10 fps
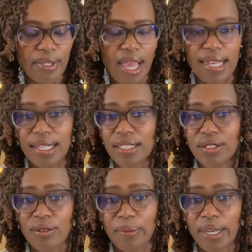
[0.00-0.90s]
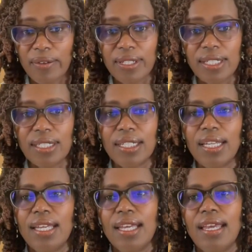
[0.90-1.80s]
unless you're married,
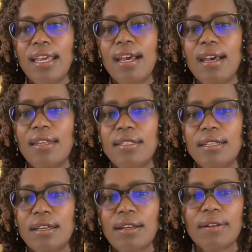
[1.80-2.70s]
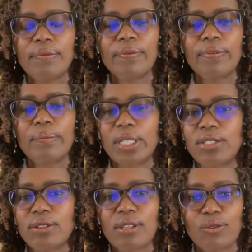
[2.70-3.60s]
and make
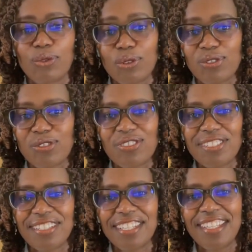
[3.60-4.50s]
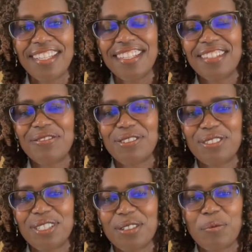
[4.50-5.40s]
sure the photo
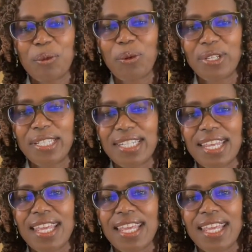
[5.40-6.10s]
is on point.